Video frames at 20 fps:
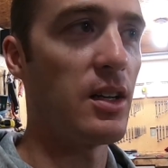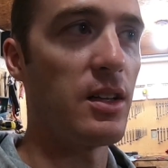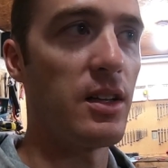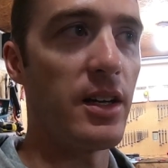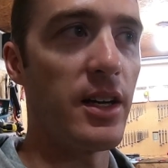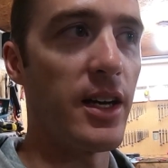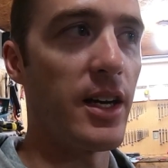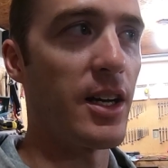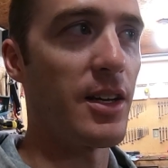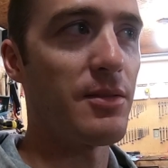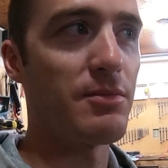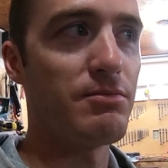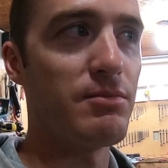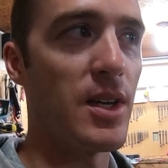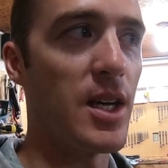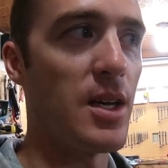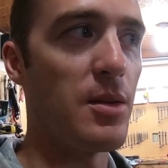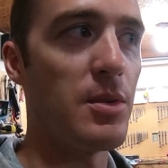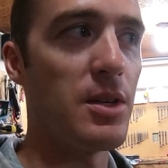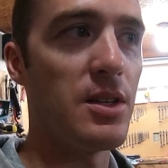like
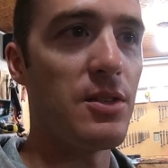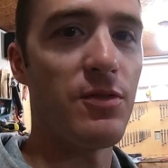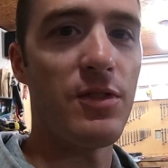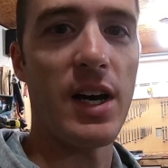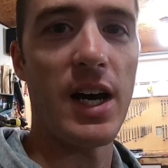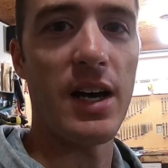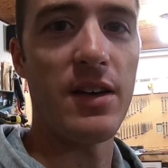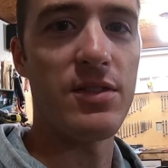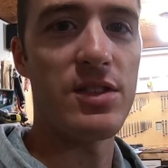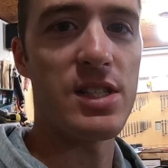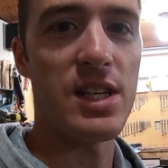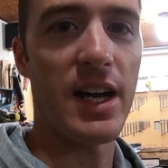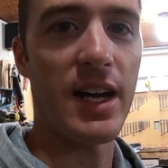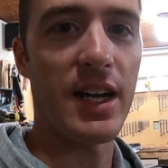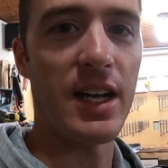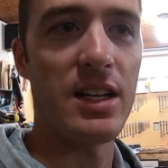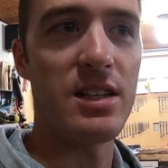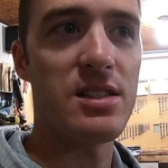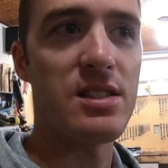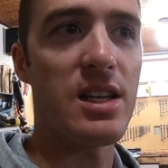maybe 5
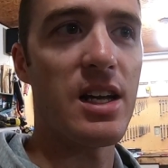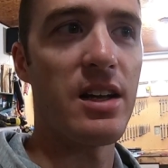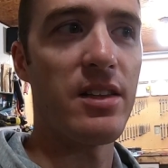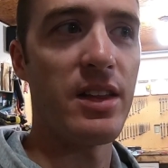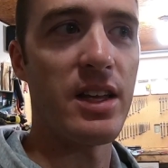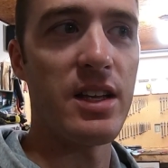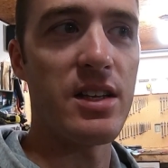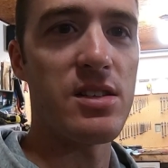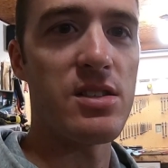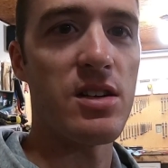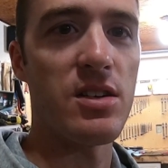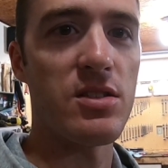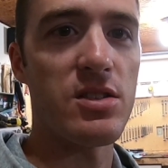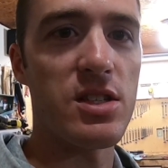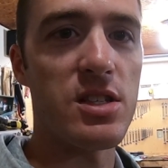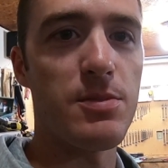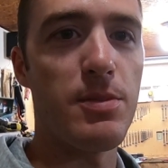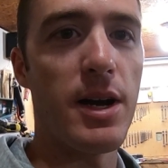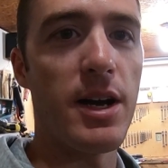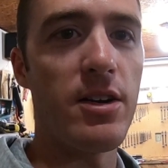seconds, and then it
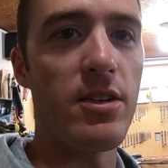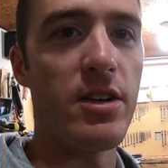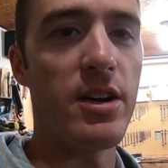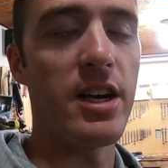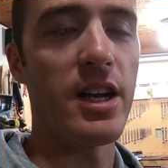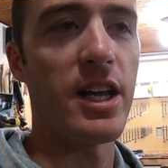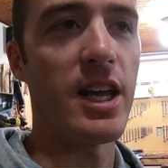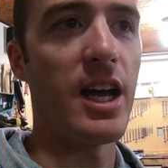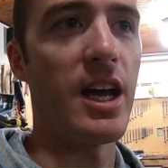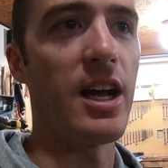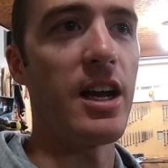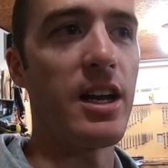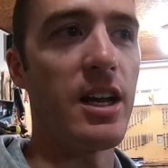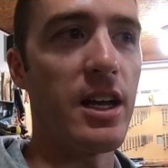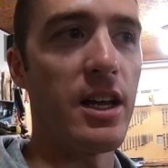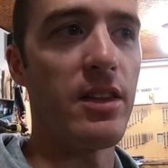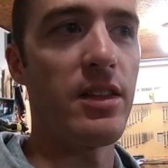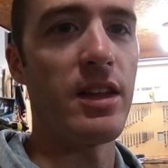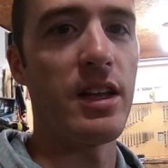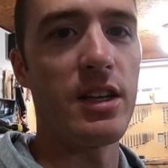starts sputtering again
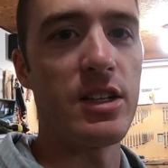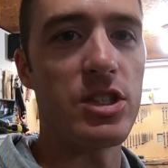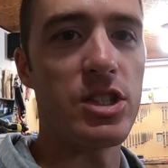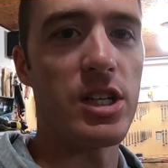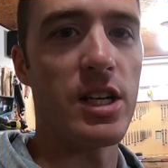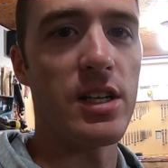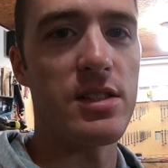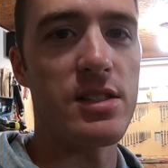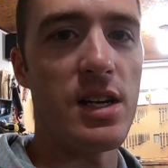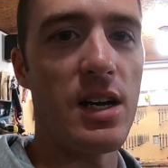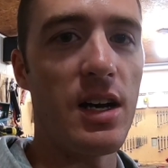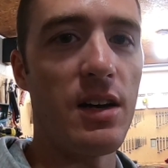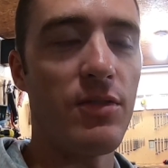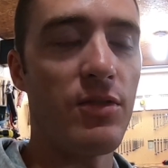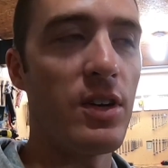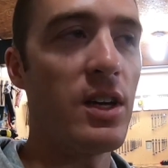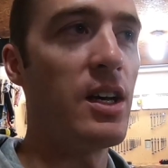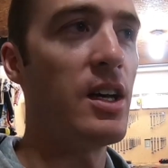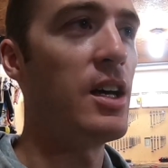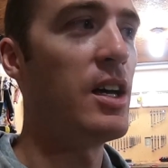and then shuts
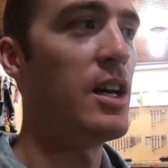off.